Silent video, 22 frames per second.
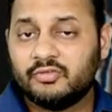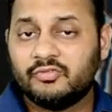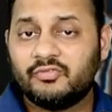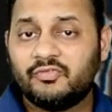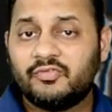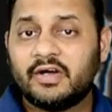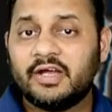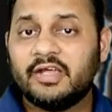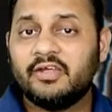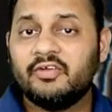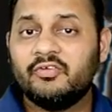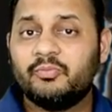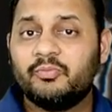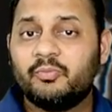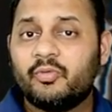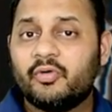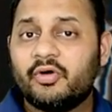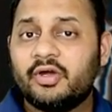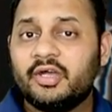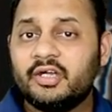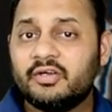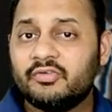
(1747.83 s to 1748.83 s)

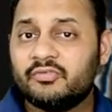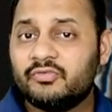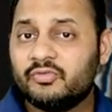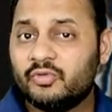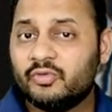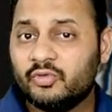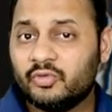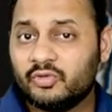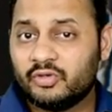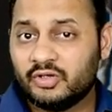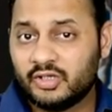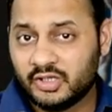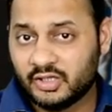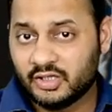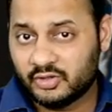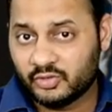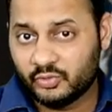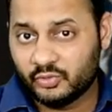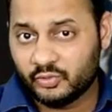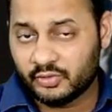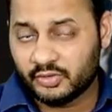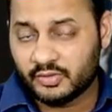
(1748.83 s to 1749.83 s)
5.4
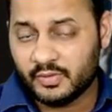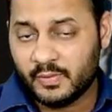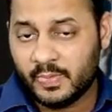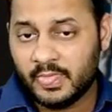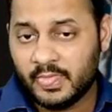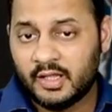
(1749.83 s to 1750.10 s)
crore.